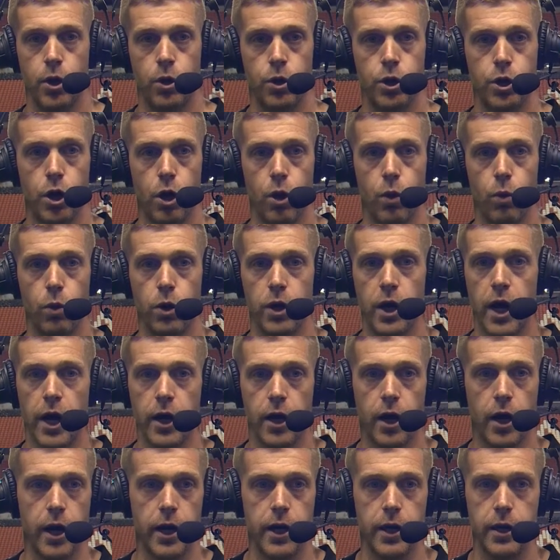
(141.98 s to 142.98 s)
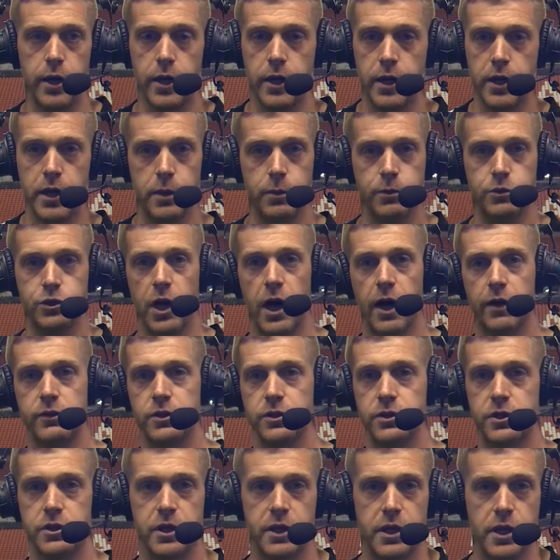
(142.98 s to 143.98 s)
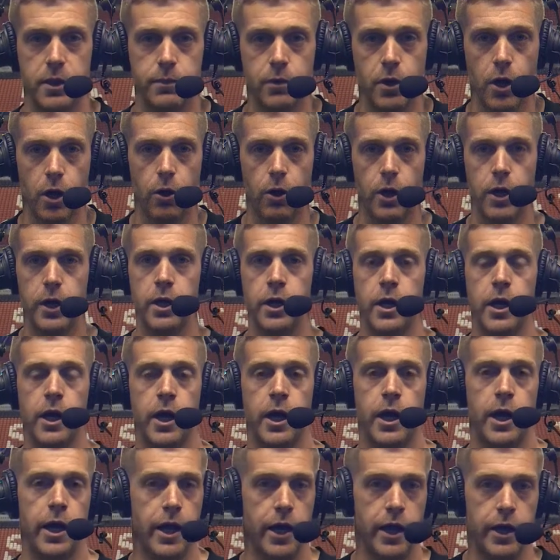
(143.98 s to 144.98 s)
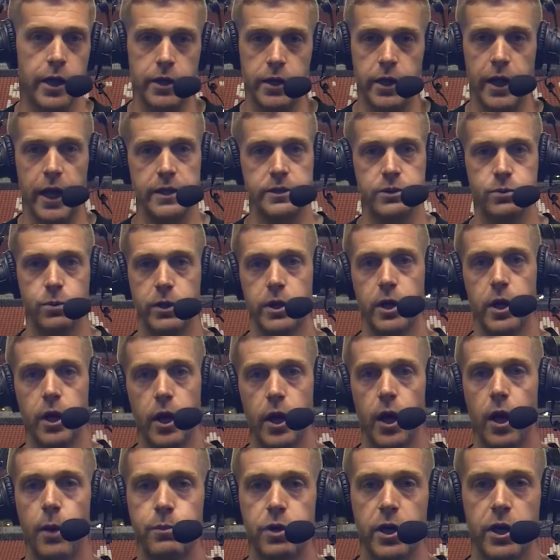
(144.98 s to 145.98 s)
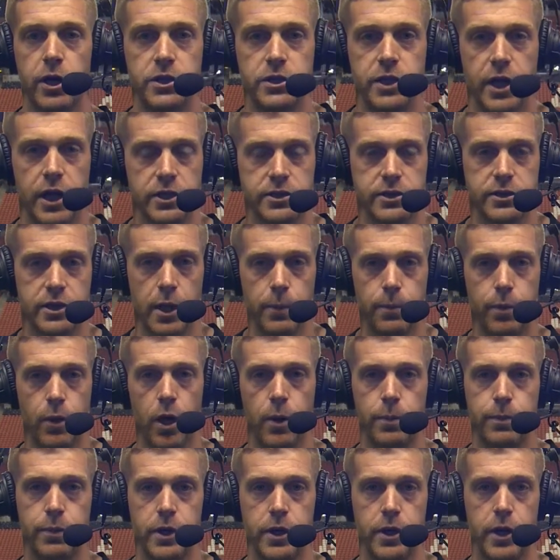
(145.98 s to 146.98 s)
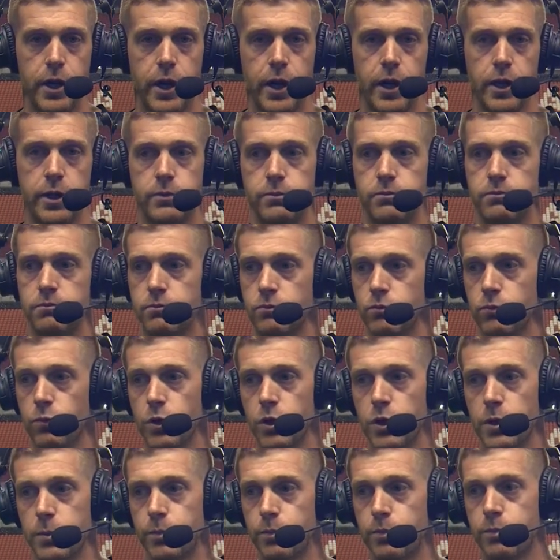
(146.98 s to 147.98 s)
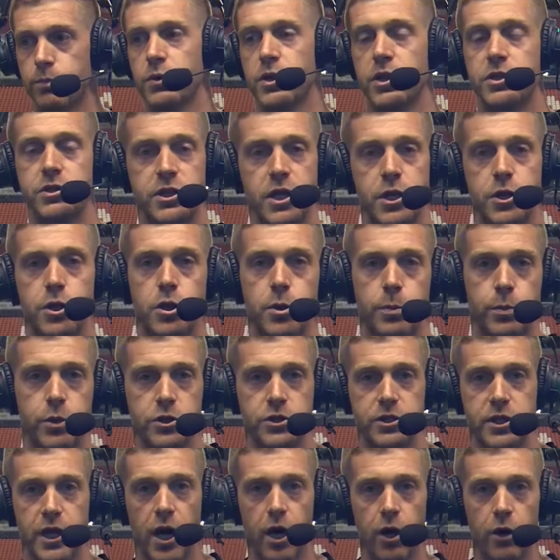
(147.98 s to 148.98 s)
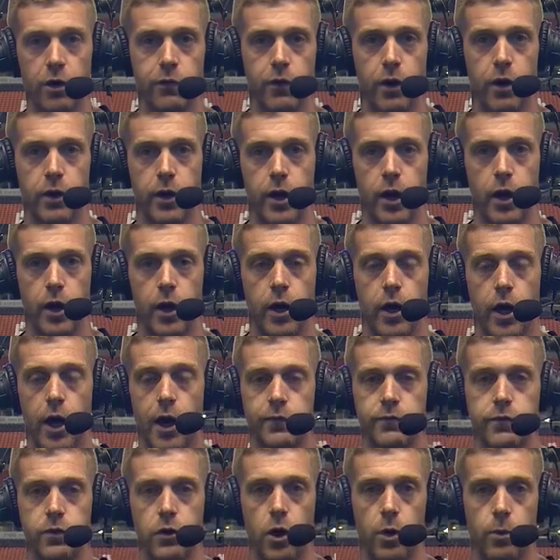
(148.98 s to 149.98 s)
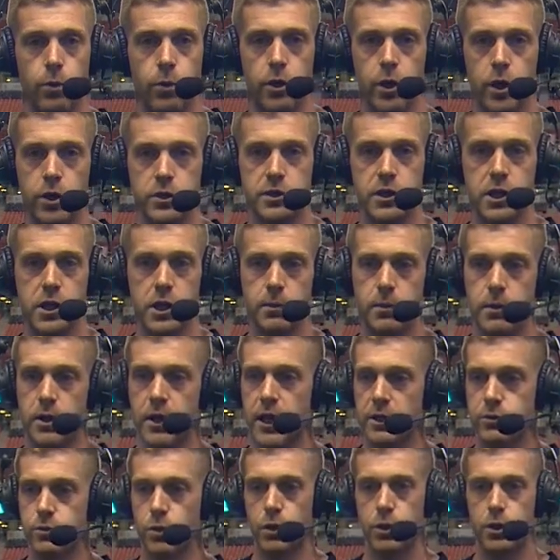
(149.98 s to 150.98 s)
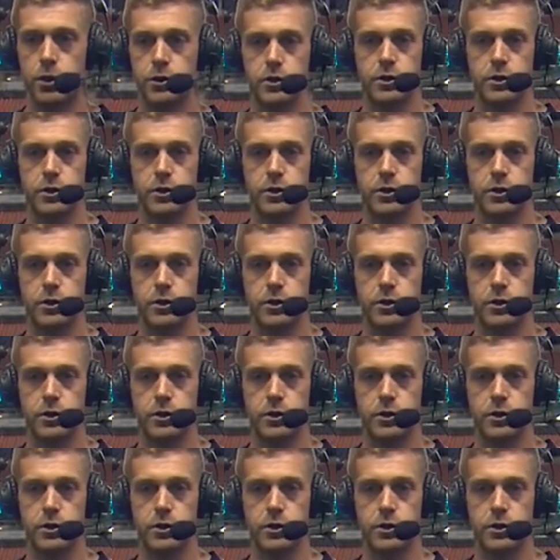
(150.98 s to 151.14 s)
you know, we're not on it and he drives us to keep going. And that's when uh, players got to step up and, and really continue to push the, the envelope with our team. And that's what you're